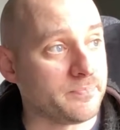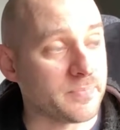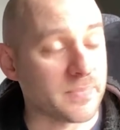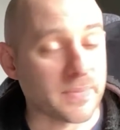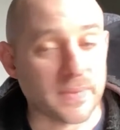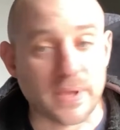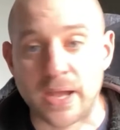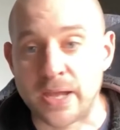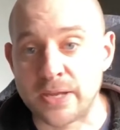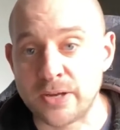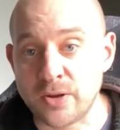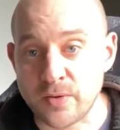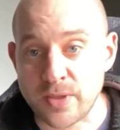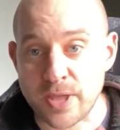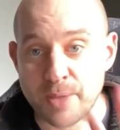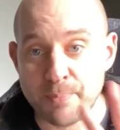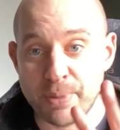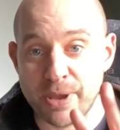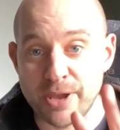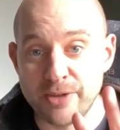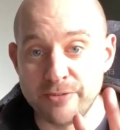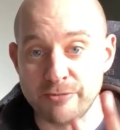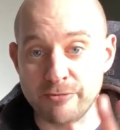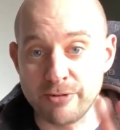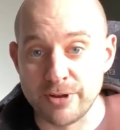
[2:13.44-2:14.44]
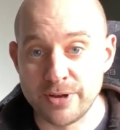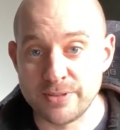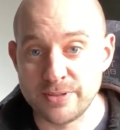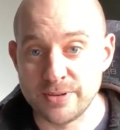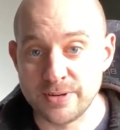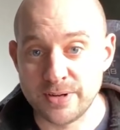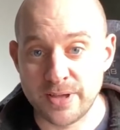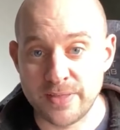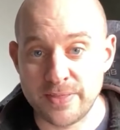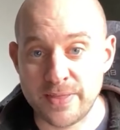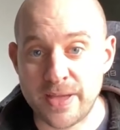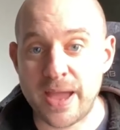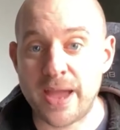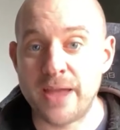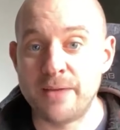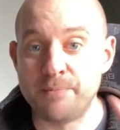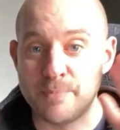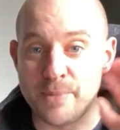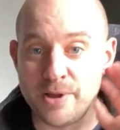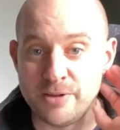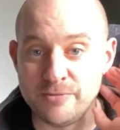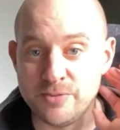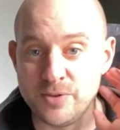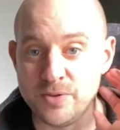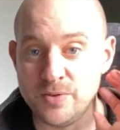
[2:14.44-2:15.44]
I don't get paid for anything like that, and my
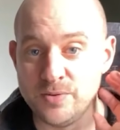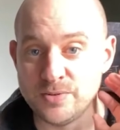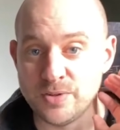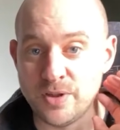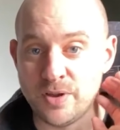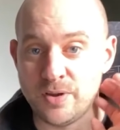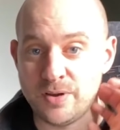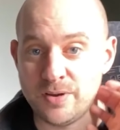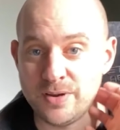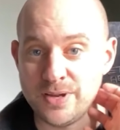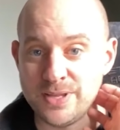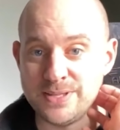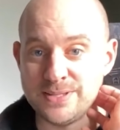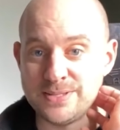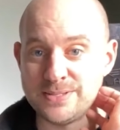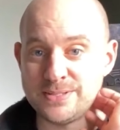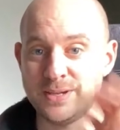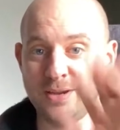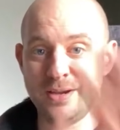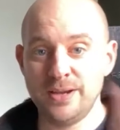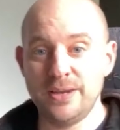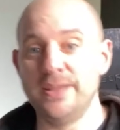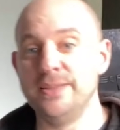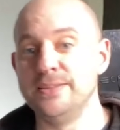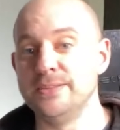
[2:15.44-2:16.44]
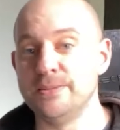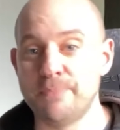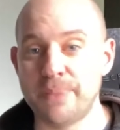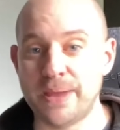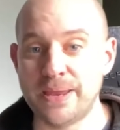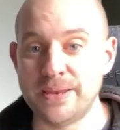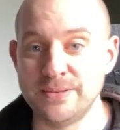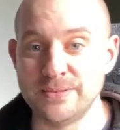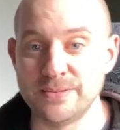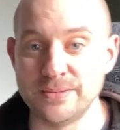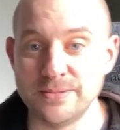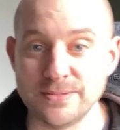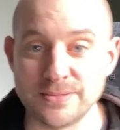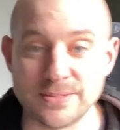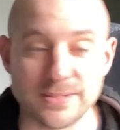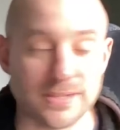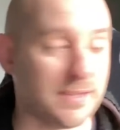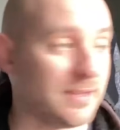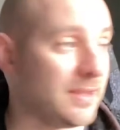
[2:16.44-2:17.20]
views are entirely independent,